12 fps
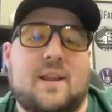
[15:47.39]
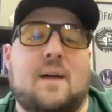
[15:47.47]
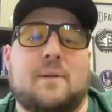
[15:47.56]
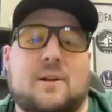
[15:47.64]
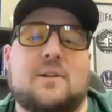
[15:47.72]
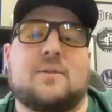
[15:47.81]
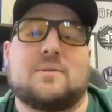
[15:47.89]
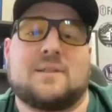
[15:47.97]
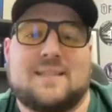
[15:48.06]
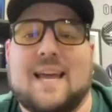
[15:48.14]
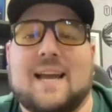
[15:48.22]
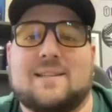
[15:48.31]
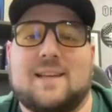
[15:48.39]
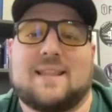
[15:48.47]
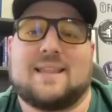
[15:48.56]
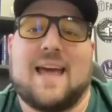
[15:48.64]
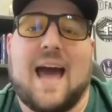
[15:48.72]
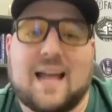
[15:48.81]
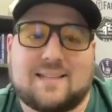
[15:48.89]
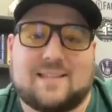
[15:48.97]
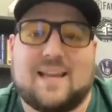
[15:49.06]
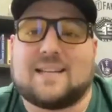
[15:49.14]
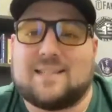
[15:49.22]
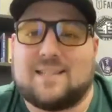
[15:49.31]
that I'm going to close 6, like, that's
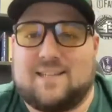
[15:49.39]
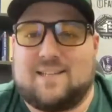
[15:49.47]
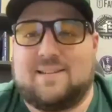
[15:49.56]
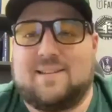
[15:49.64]
sexy.